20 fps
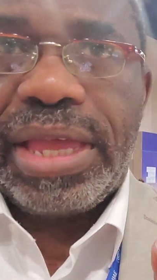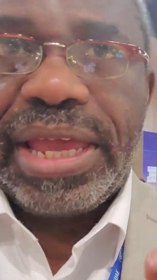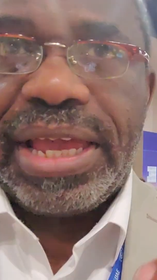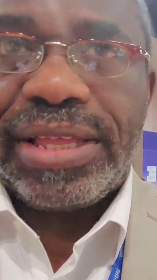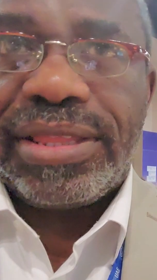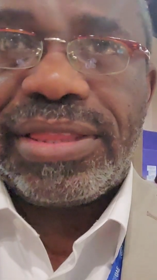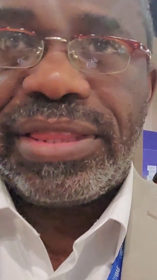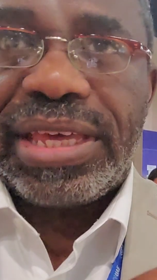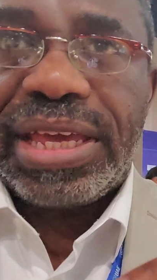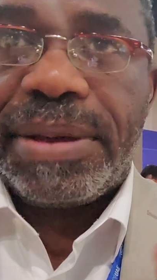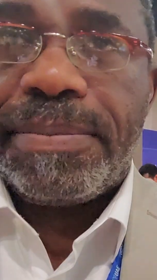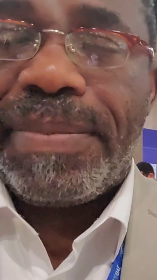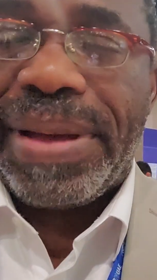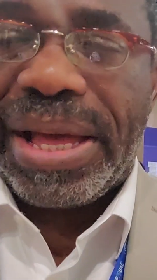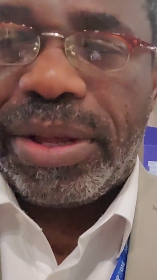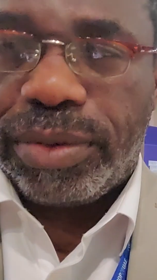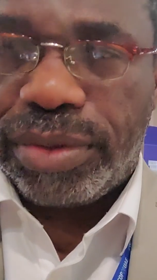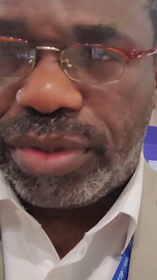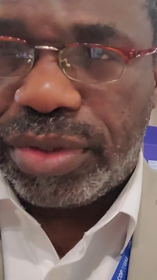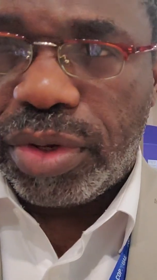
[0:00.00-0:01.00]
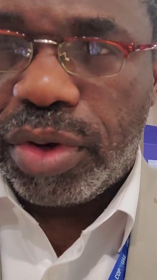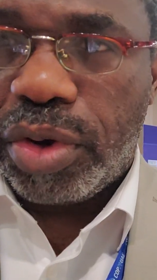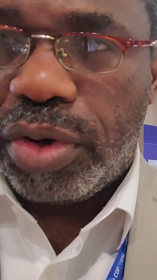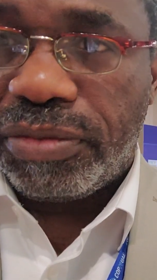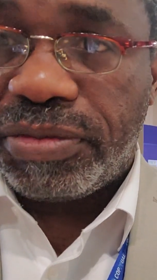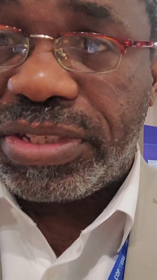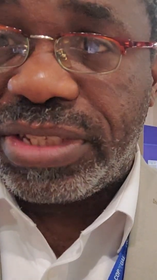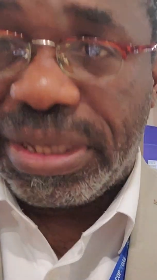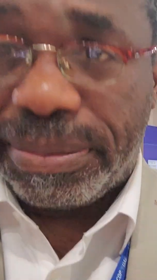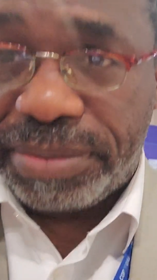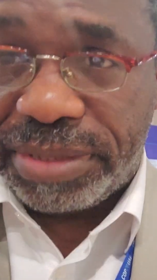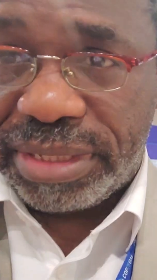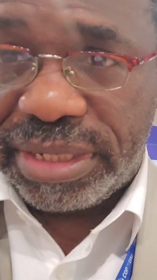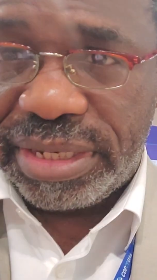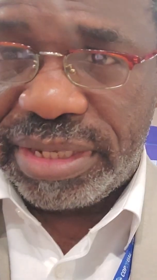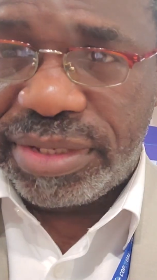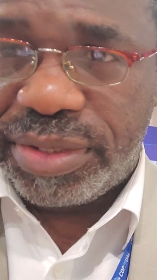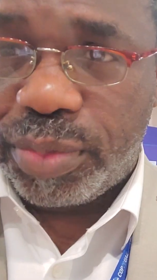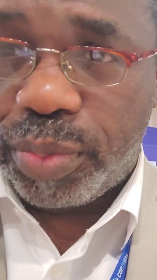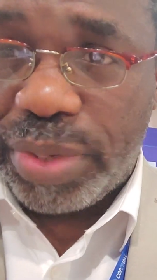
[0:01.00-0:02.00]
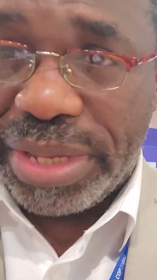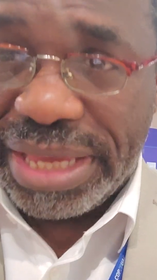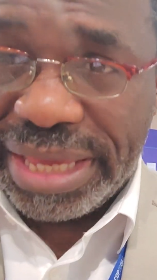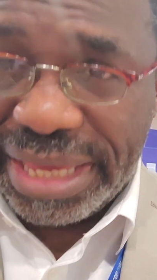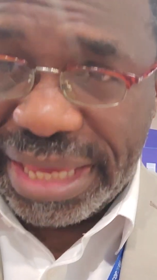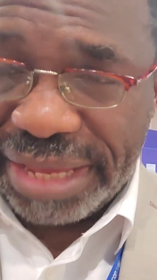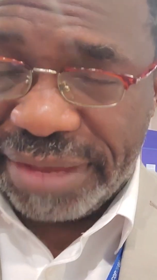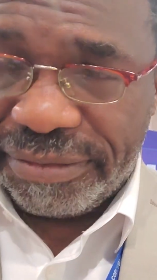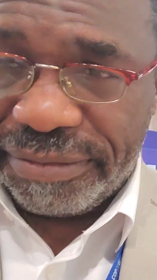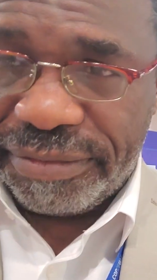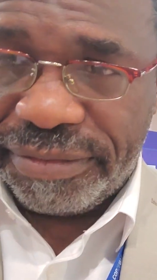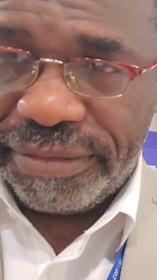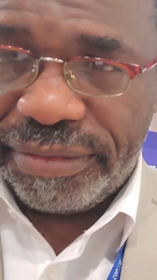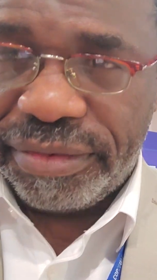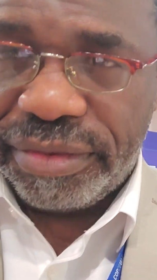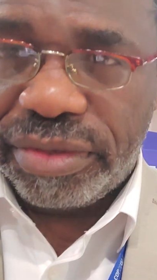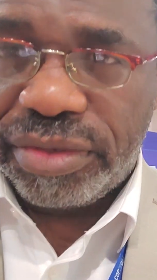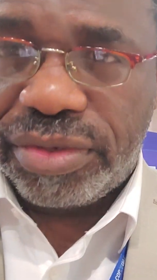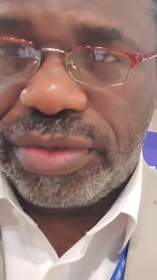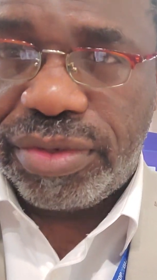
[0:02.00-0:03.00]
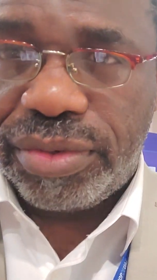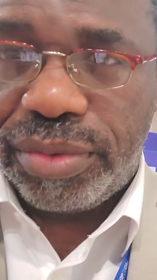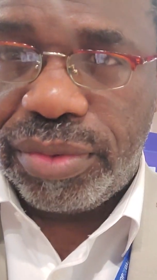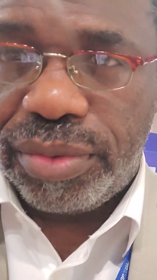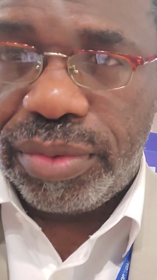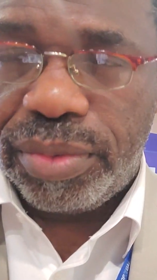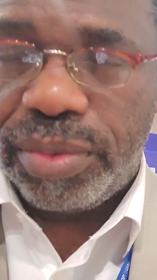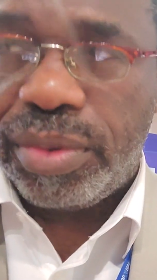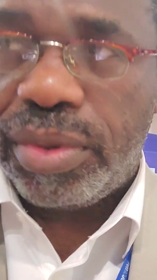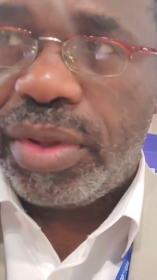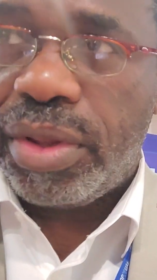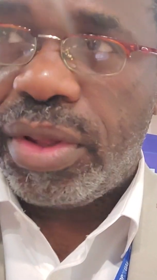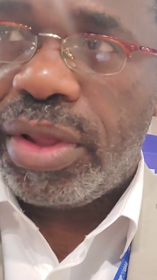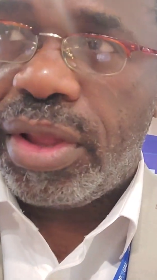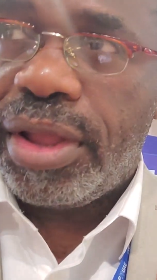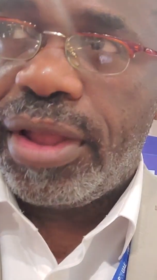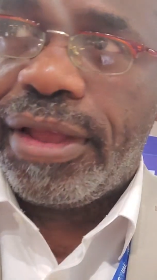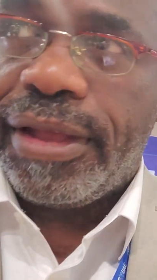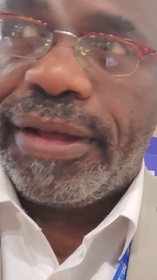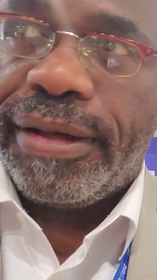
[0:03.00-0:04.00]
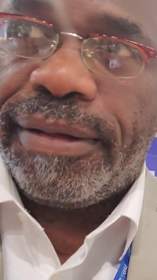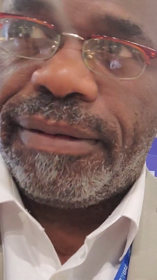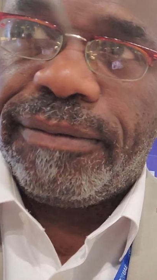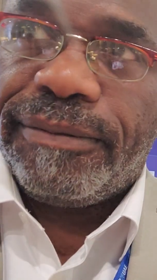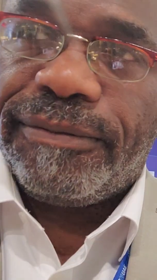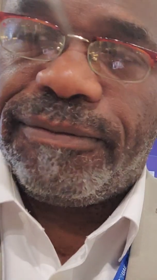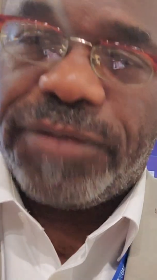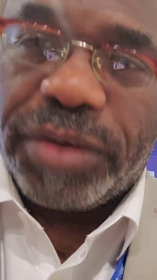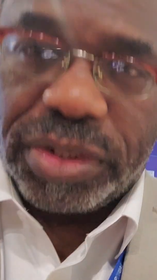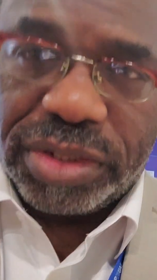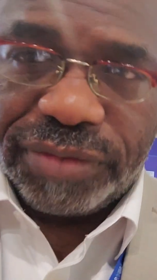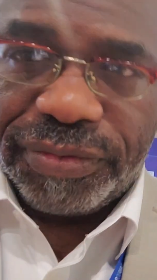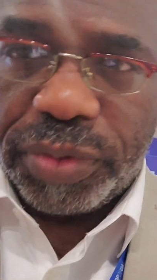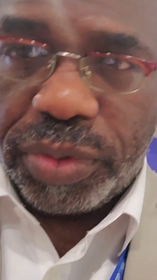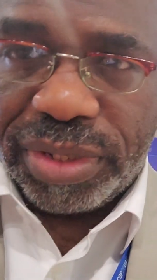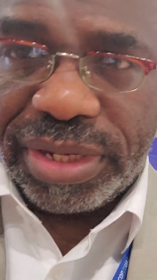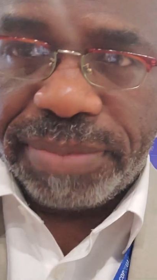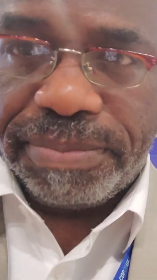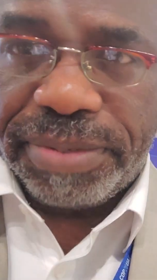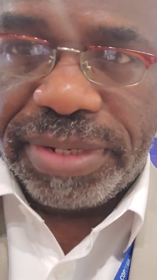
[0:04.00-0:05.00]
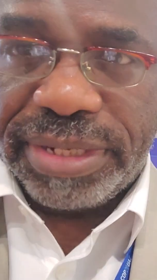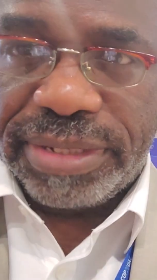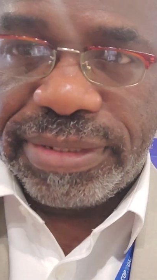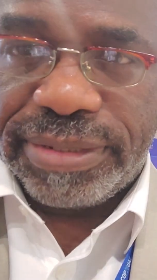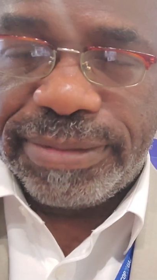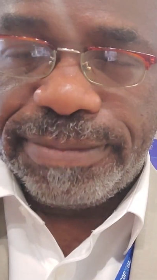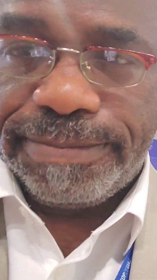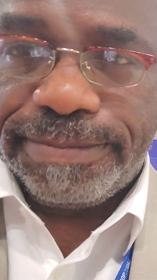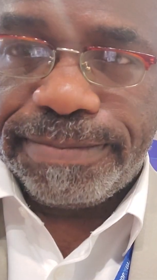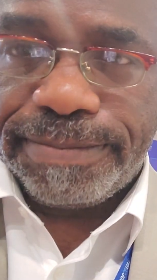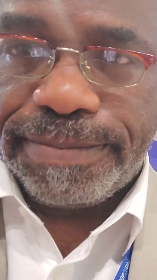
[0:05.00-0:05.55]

in the amount of subsidies we give to fossil fuel companies.